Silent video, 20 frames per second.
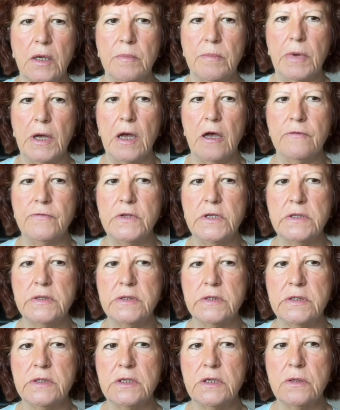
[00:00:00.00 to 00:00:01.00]
but I've
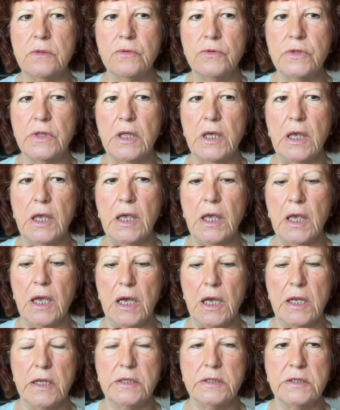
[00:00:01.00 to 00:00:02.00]
distilled the
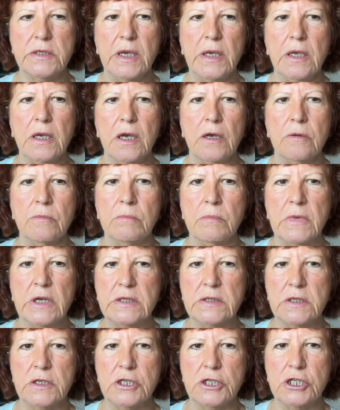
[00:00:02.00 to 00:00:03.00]
take-home
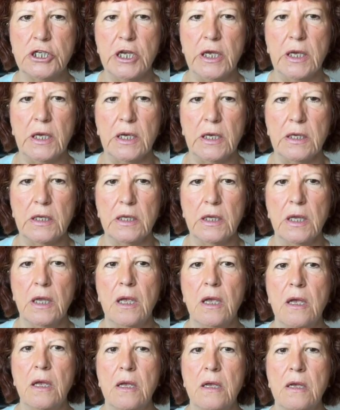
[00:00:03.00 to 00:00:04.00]
message here
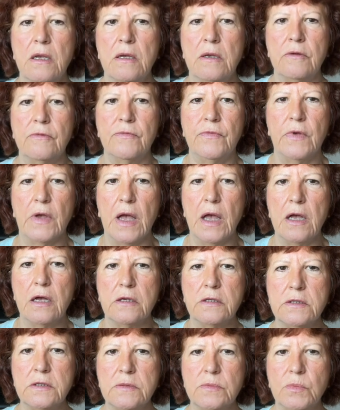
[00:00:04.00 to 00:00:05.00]
for
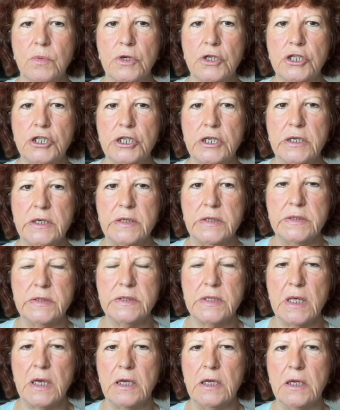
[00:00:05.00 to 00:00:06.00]
us, which is
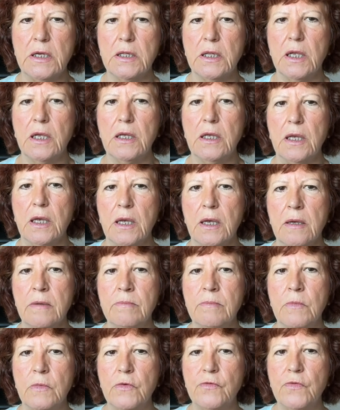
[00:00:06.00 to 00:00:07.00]
that
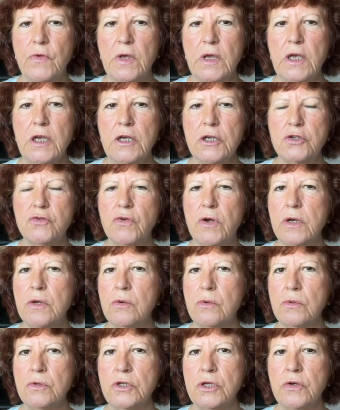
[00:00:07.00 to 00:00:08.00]
for each
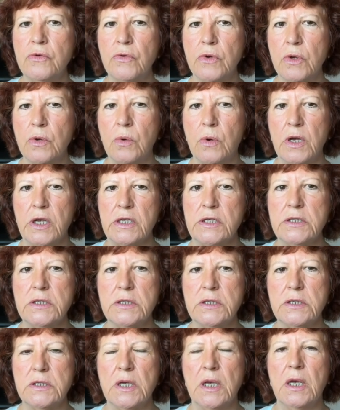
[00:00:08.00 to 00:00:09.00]
record you
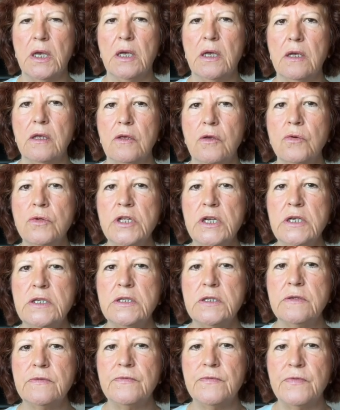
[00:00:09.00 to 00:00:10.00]
request, you'll need
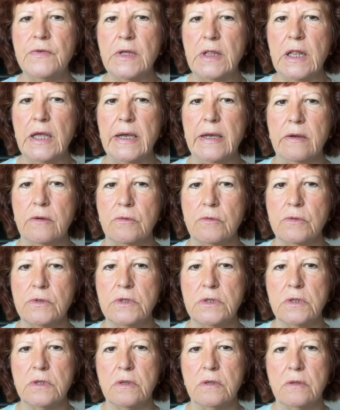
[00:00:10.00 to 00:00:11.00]
to fill
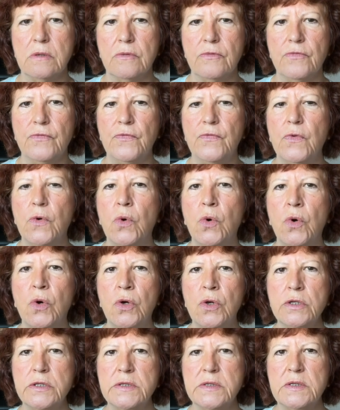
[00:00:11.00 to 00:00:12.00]
out
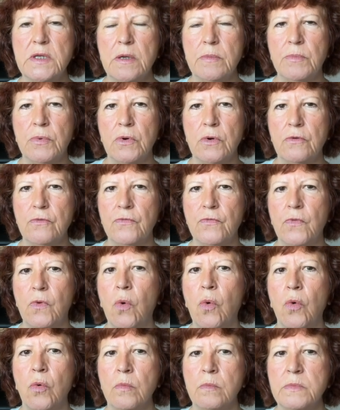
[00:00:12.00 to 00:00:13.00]
4 separate
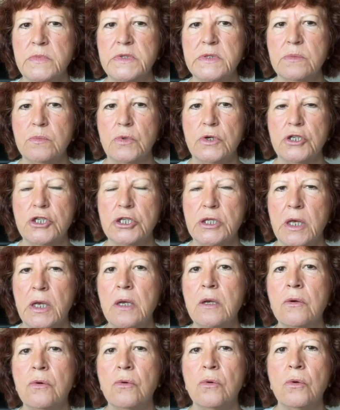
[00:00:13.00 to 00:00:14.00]
forms, which they
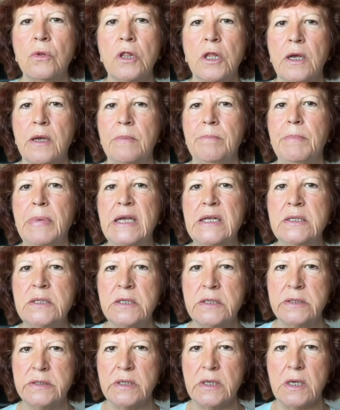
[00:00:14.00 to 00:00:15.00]
call
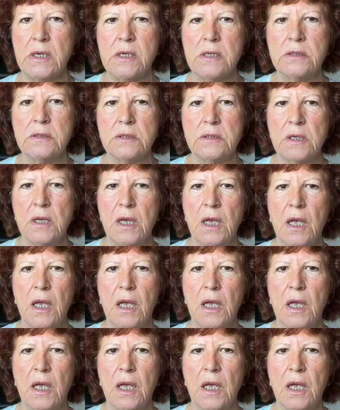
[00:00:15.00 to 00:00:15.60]
appendices,